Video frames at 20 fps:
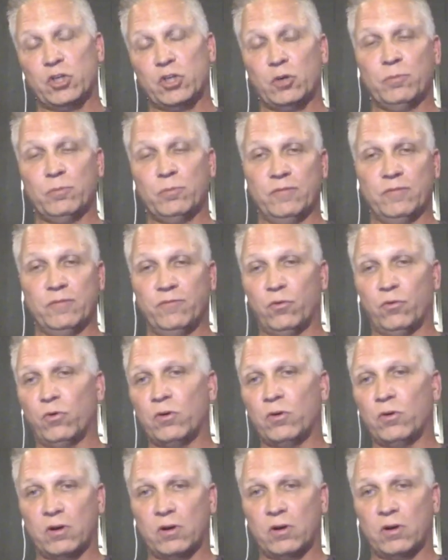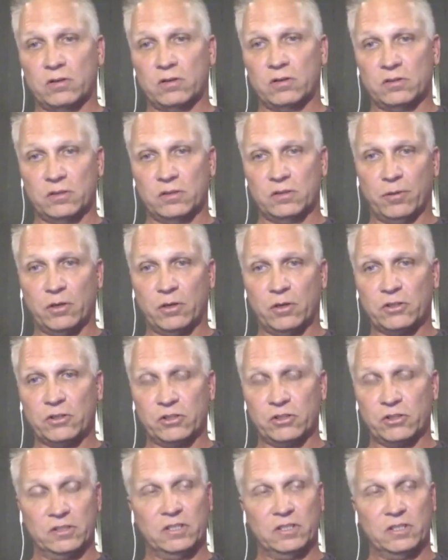before our
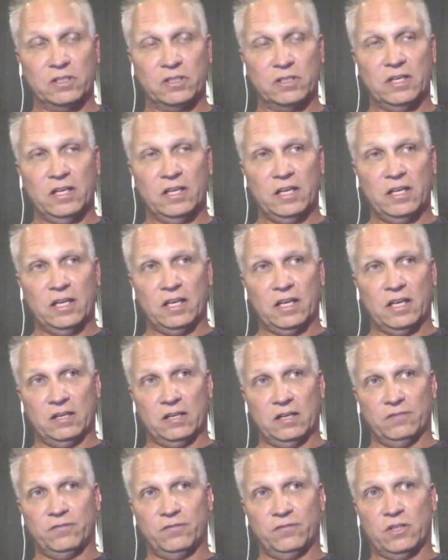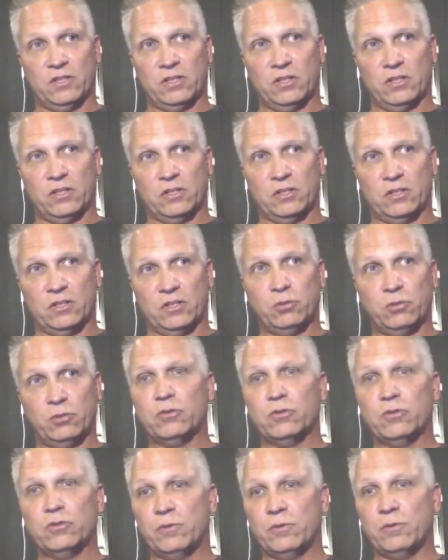departure and for the two or
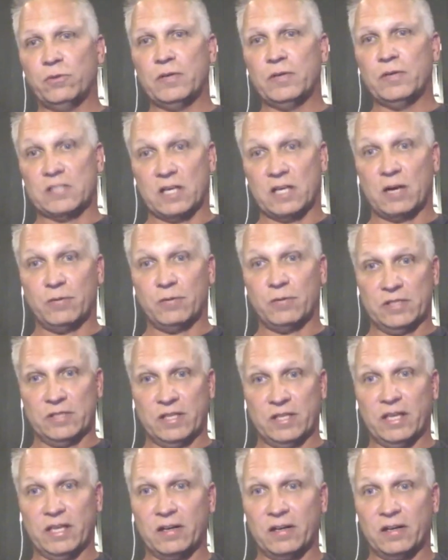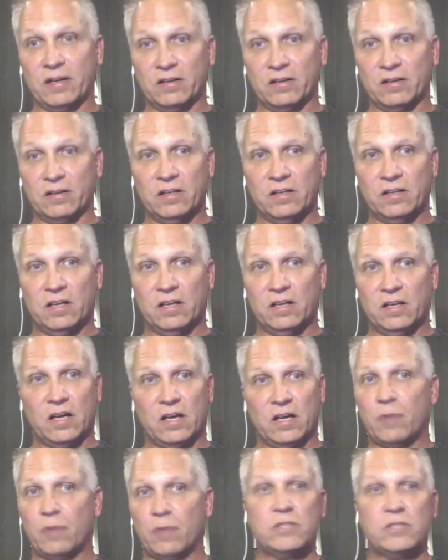three weeks that I was there,
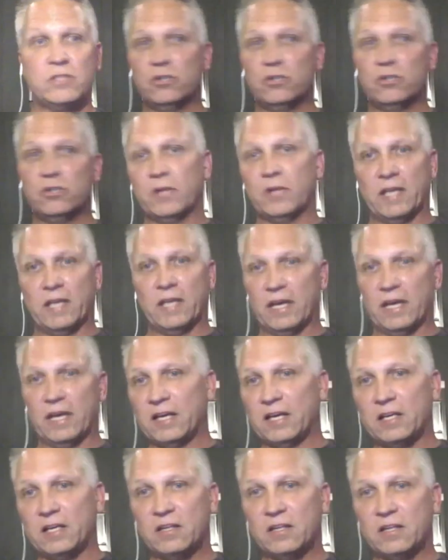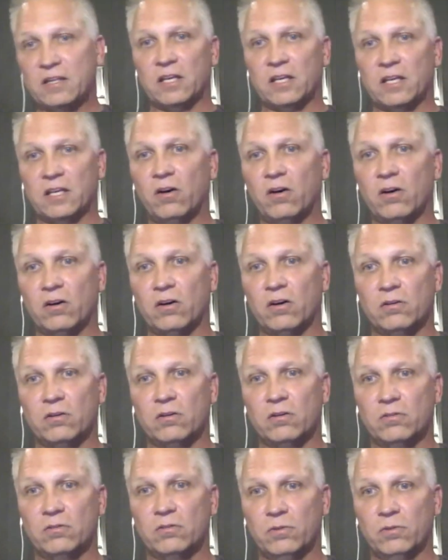I wasn't doing anything at all
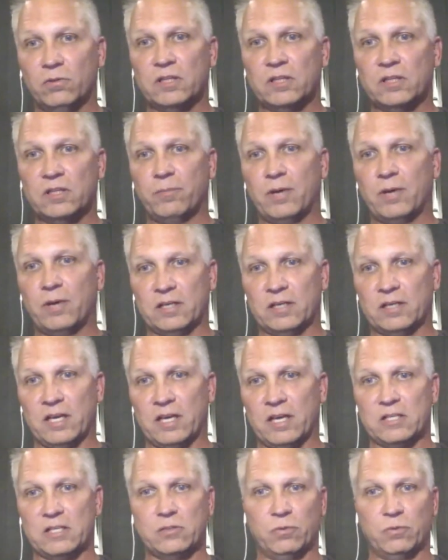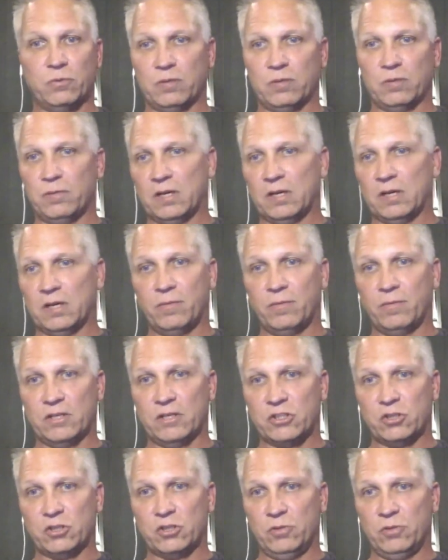with the podcast, with the Men of Abundance
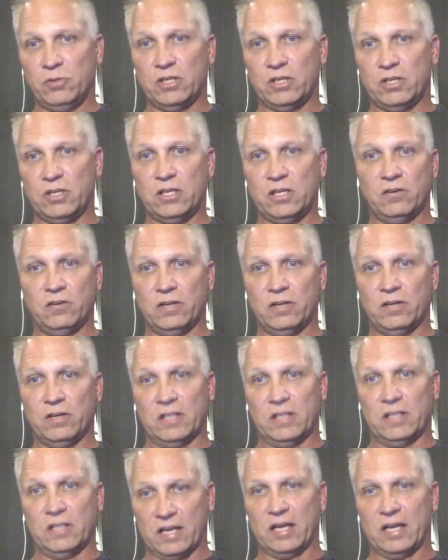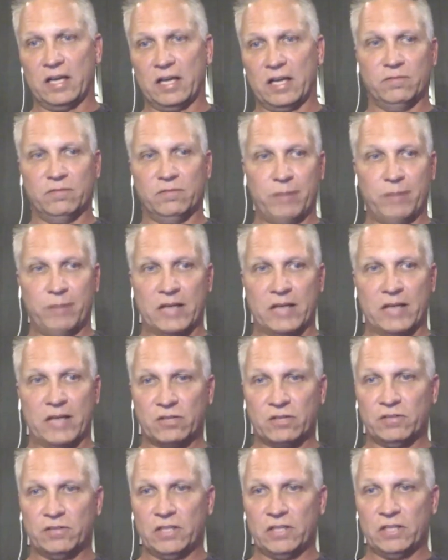community, or anything. I kind of batched
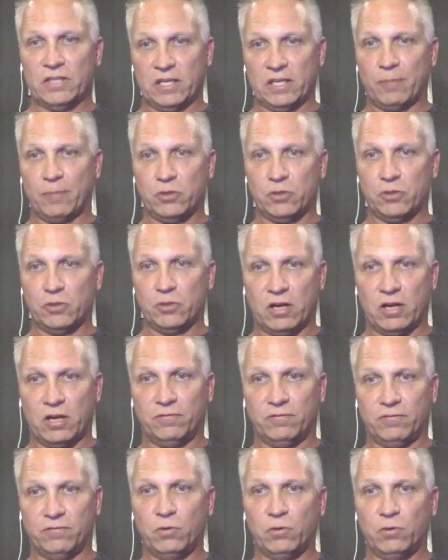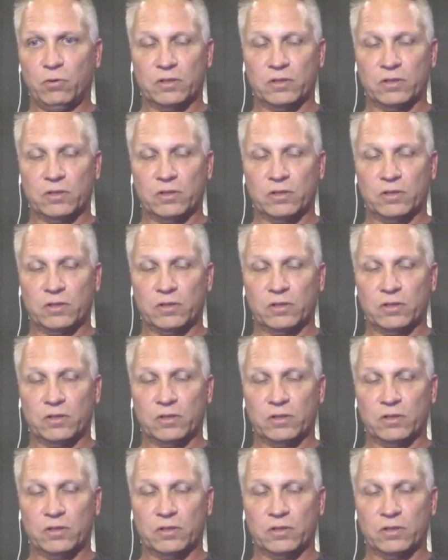everything and I pushed it out forward.